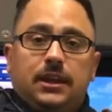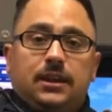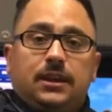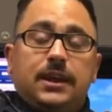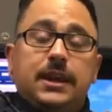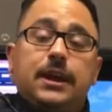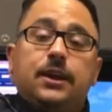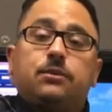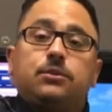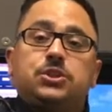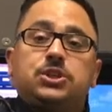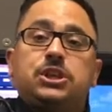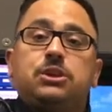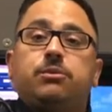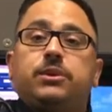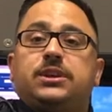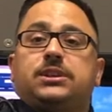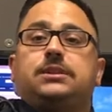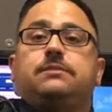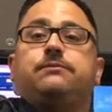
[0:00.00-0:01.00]
Now, gee
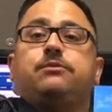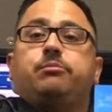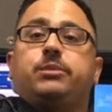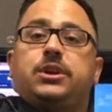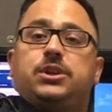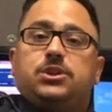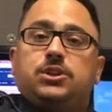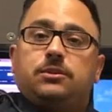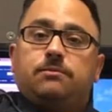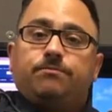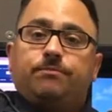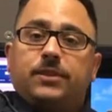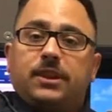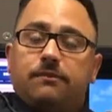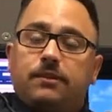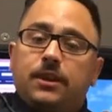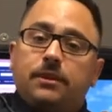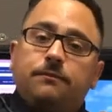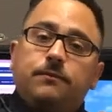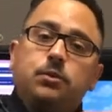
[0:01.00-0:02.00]
whiz information.
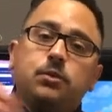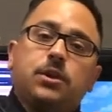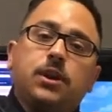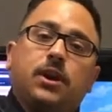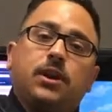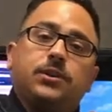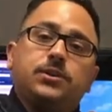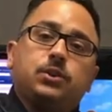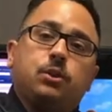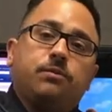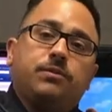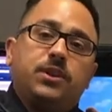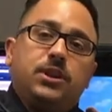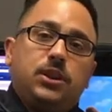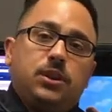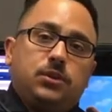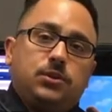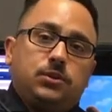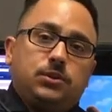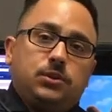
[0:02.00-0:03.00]
I've had a few calls over the
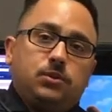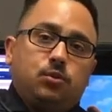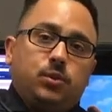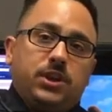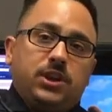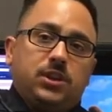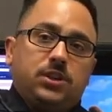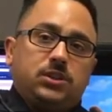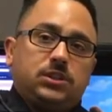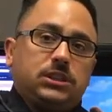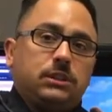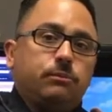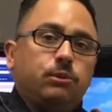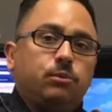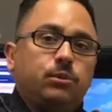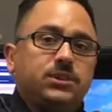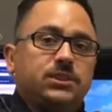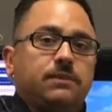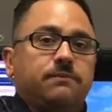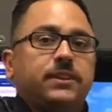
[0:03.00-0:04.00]
years where
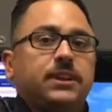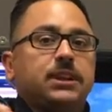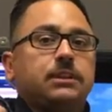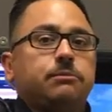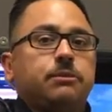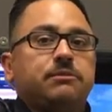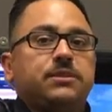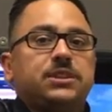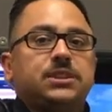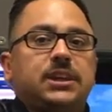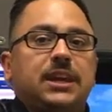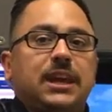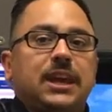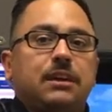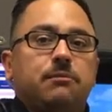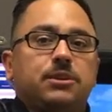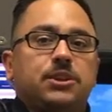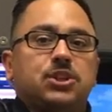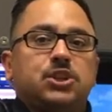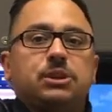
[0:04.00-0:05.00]
someone was the victim of a
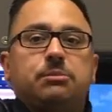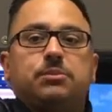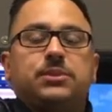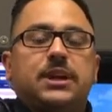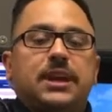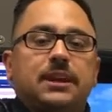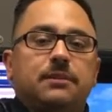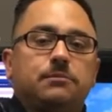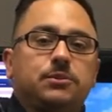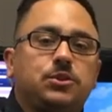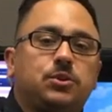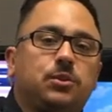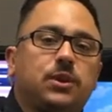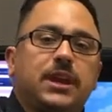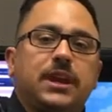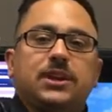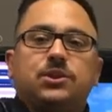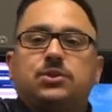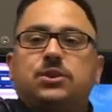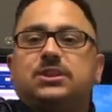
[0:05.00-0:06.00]
scam and shipped items to an
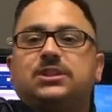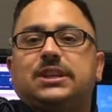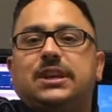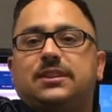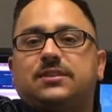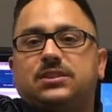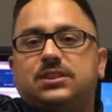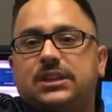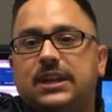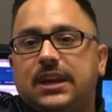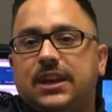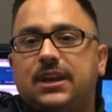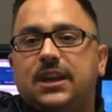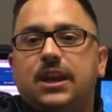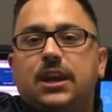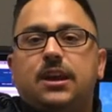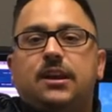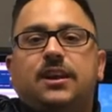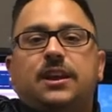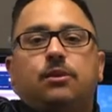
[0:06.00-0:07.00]
address out of state
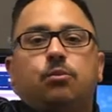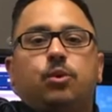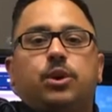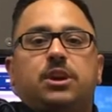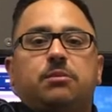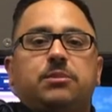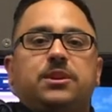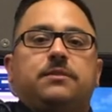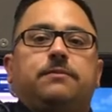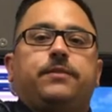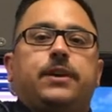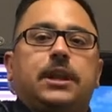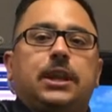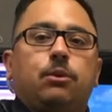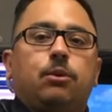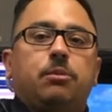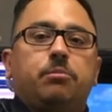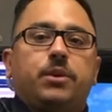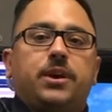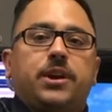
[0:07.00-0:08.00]
and wanted me to
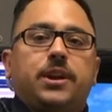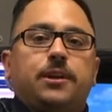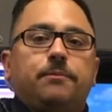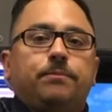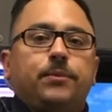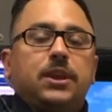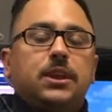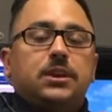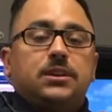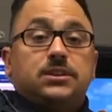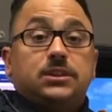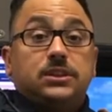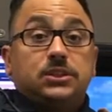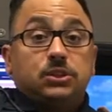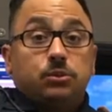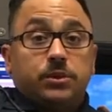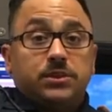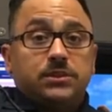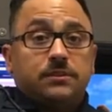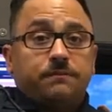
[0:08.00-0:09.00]
follow up on it. Since
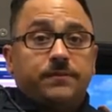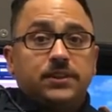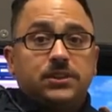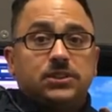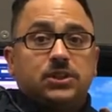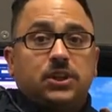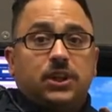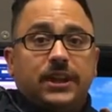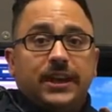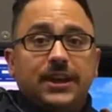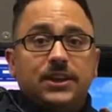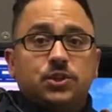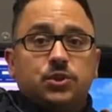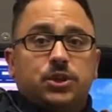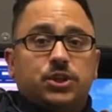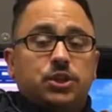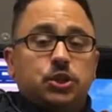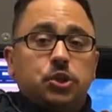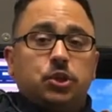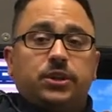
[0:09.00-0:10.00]
there was a physical
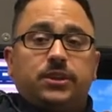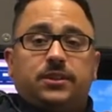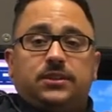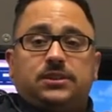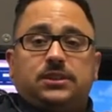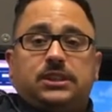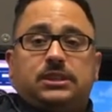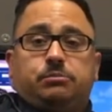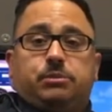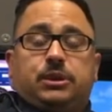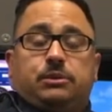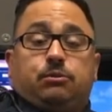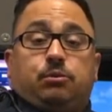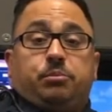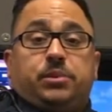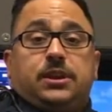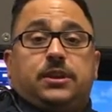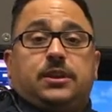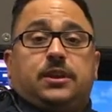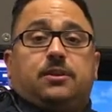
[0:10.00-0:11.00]
address, surely the suspect will
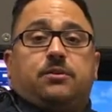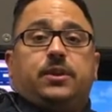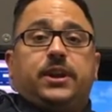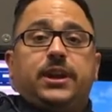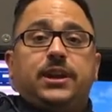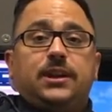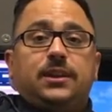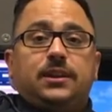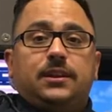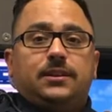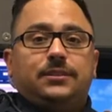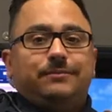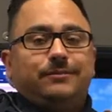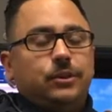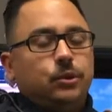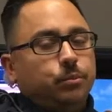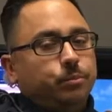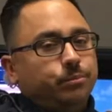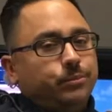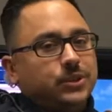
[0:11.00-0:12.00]
be there, right?
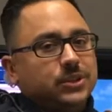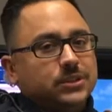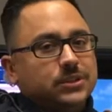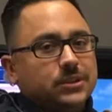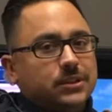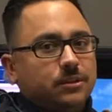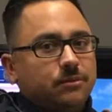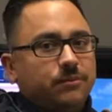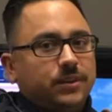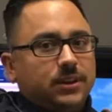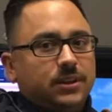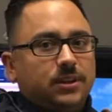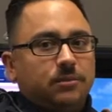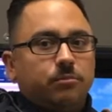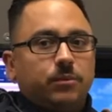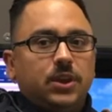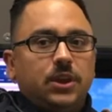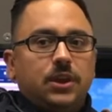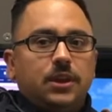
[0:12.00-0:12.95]
Nope, just another victim.